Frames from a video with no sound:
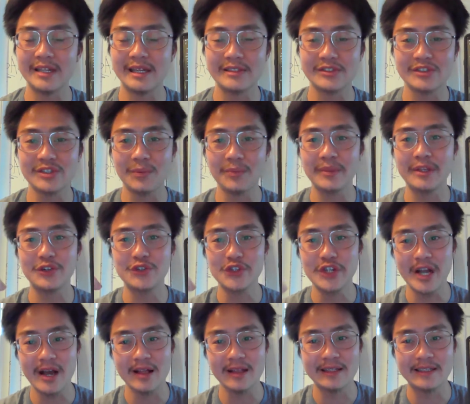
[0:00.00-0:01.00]
and some of the
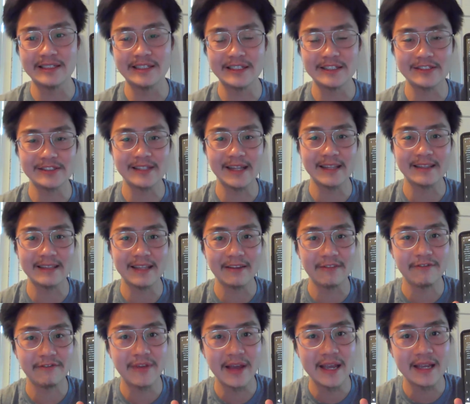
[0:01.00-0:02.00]
challenges that they
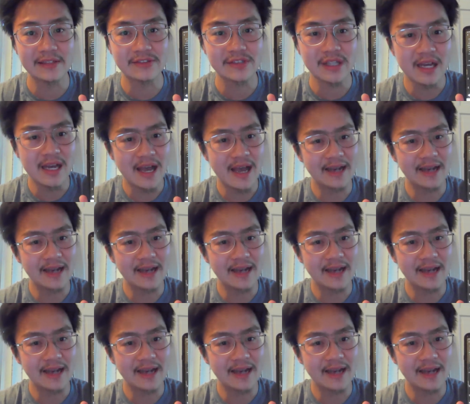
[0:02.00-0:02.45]
faced